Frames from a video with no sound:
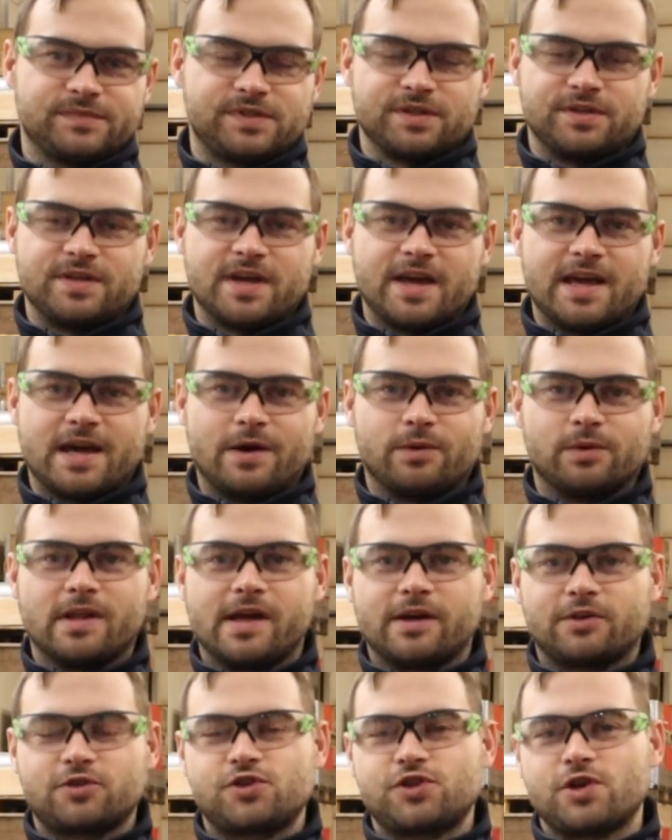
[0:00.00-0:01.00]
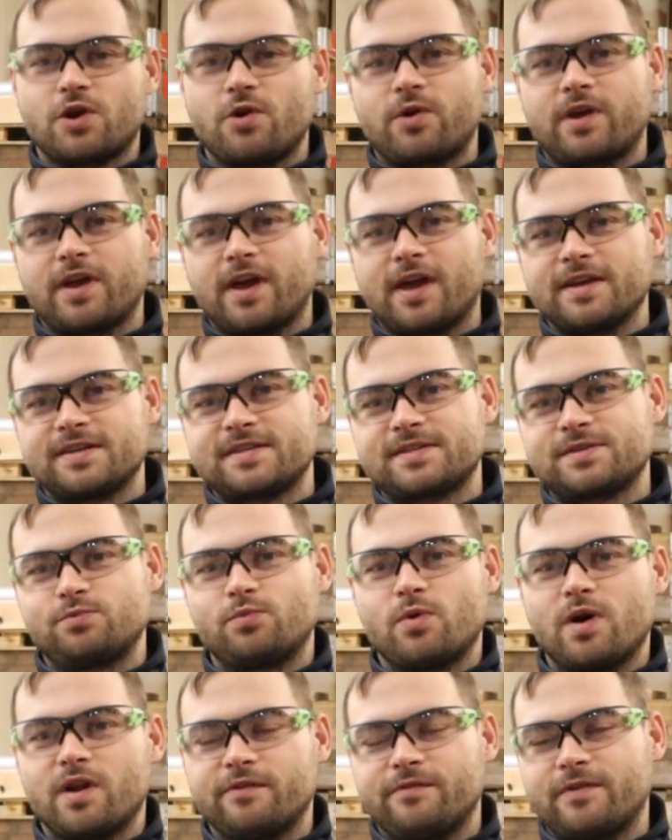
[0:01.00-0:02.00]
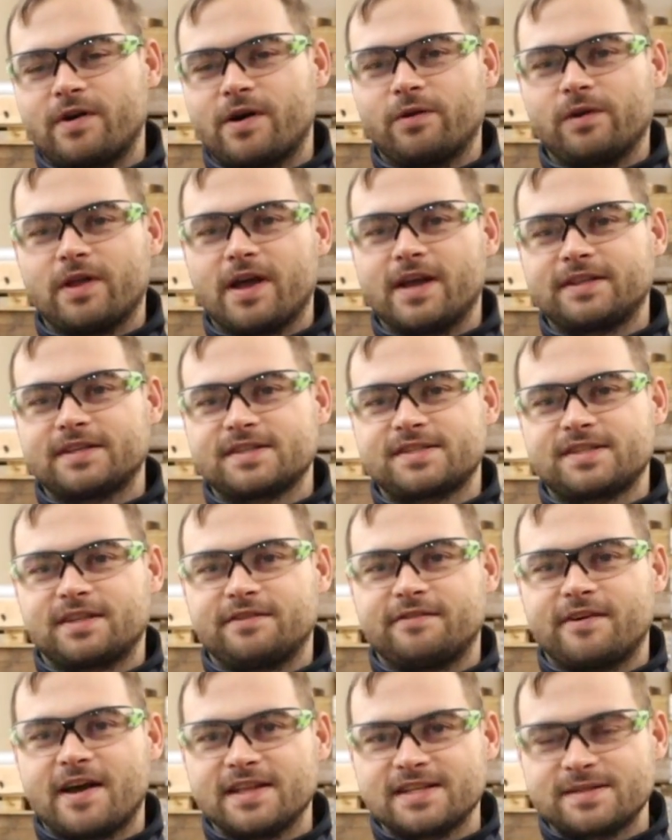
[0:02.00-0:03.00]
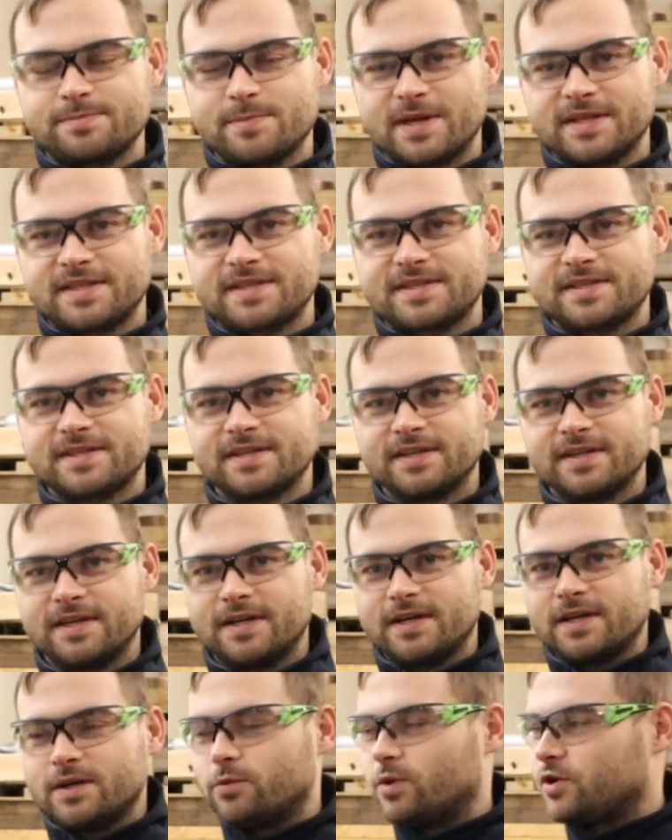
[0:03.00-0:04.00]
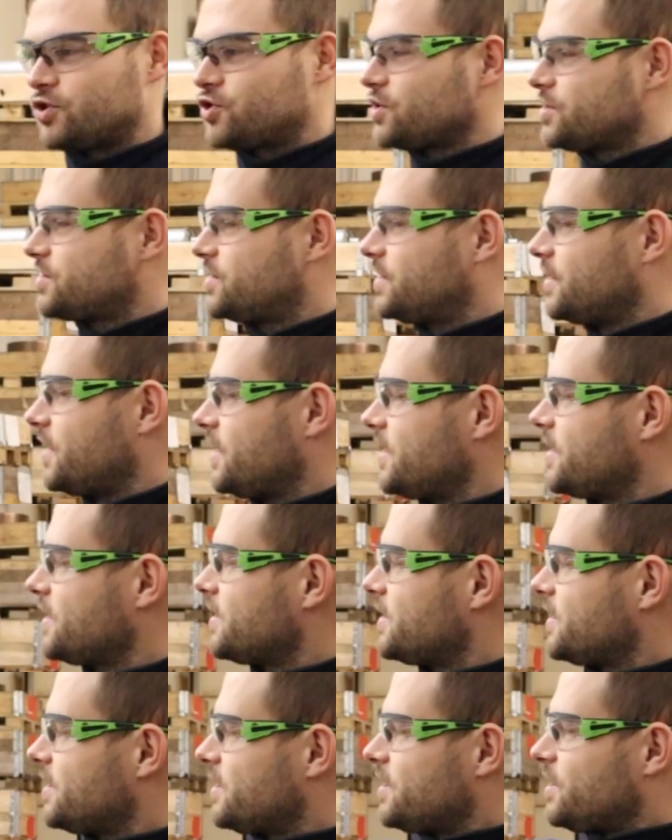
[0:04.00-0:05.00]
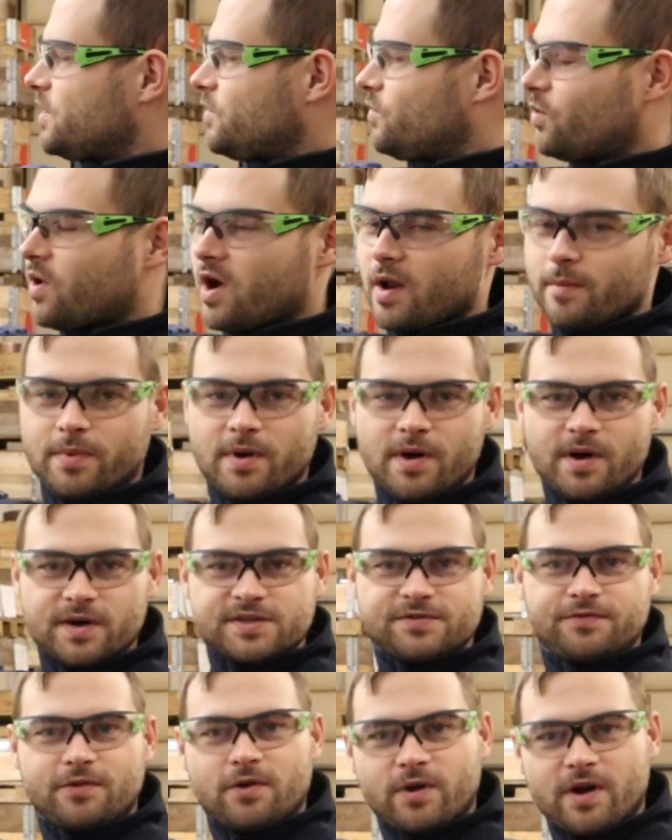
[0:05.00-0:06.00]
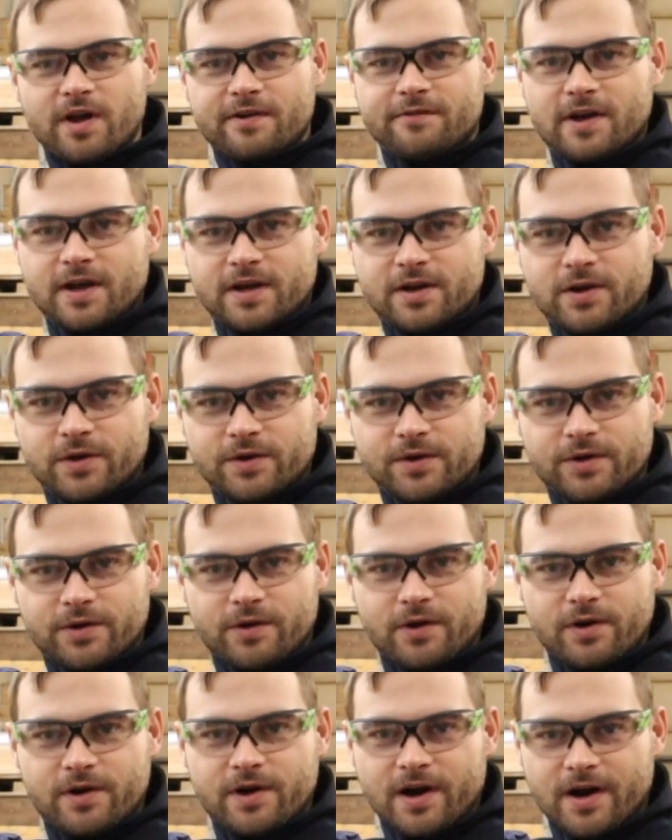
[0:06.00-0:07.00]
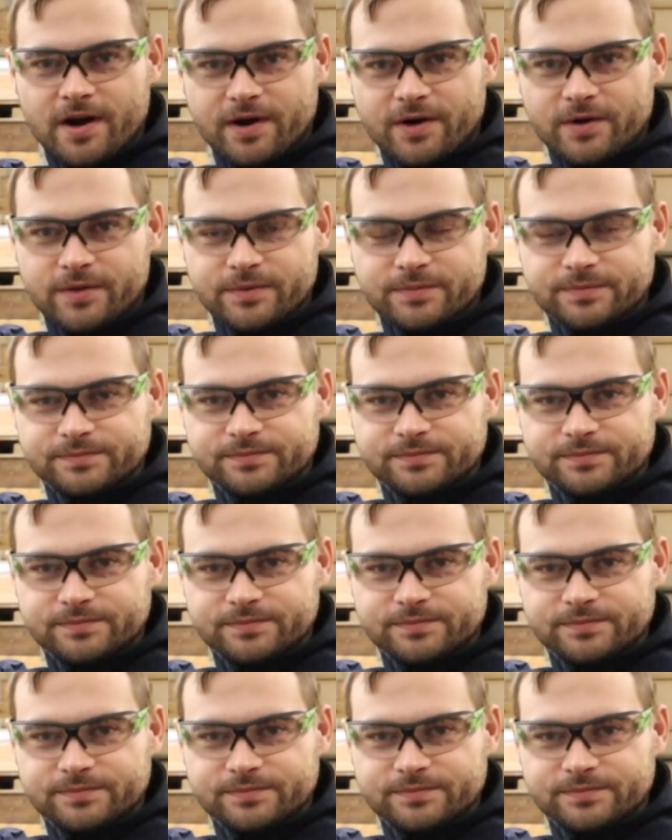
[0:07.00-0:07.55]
Today I would like to showcase one of our latest advancements, which is the one box for Iveco Eurocargo.